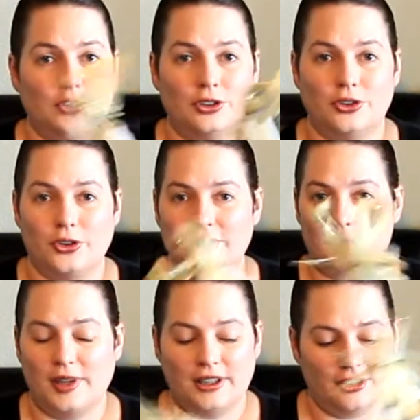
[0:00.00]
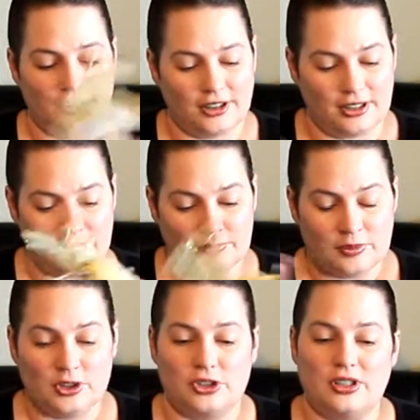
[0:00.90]
do your noisemaker and
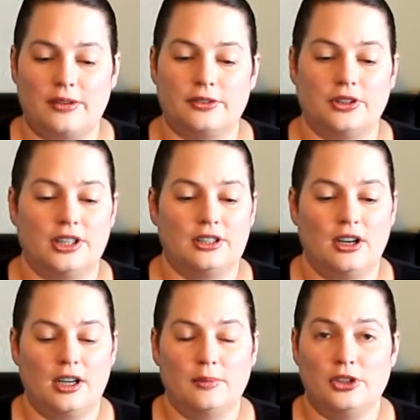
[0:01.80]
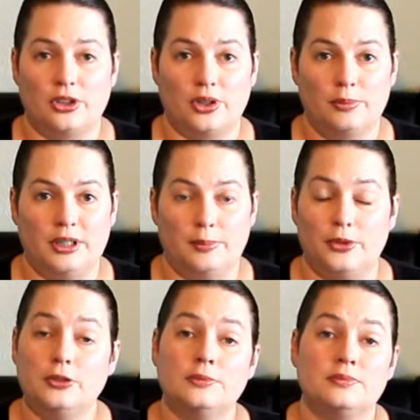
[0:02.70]
just have a great time showing
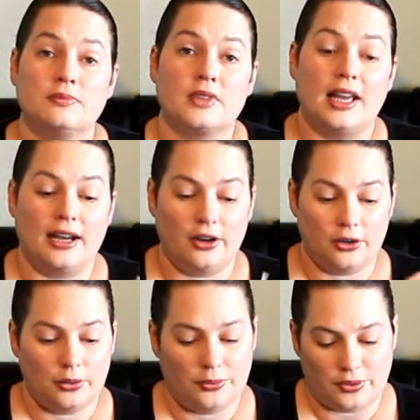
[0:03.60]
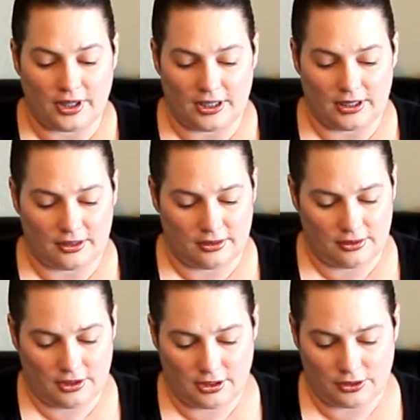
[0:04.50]
people how they
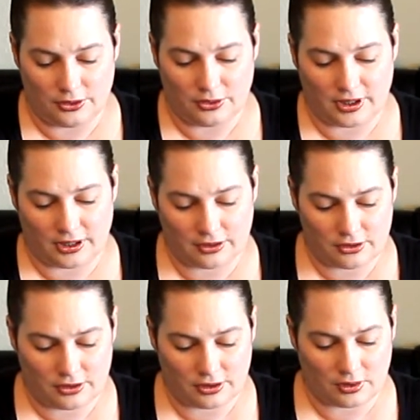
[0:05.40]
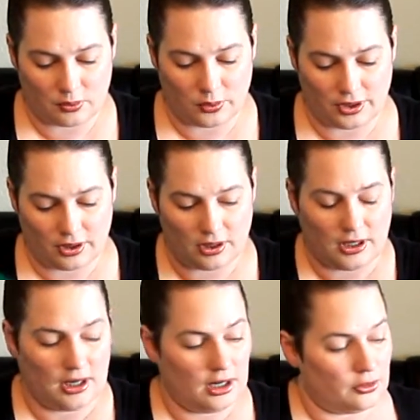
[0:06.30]
can do things with
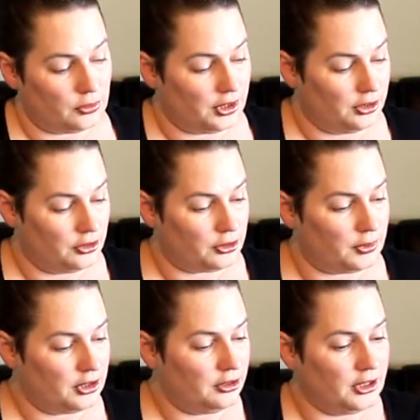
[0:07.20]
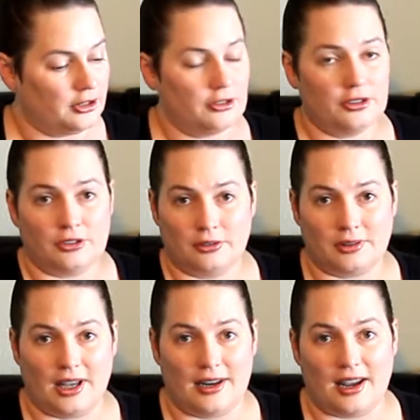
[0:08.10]
reused materials
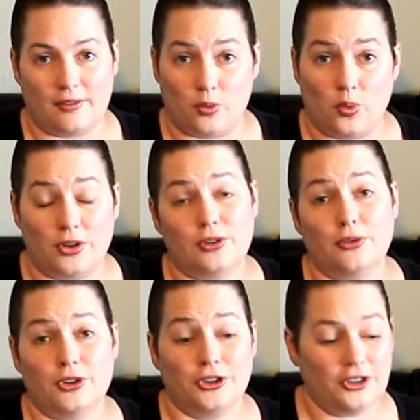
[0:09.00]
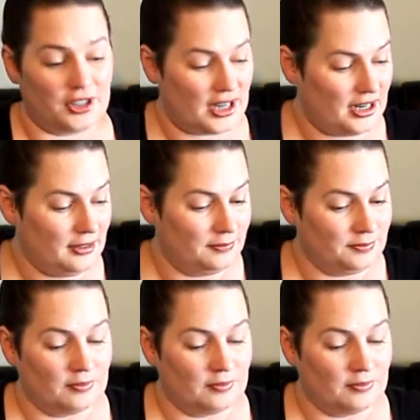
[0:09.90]
and have a wonderful Earth Day,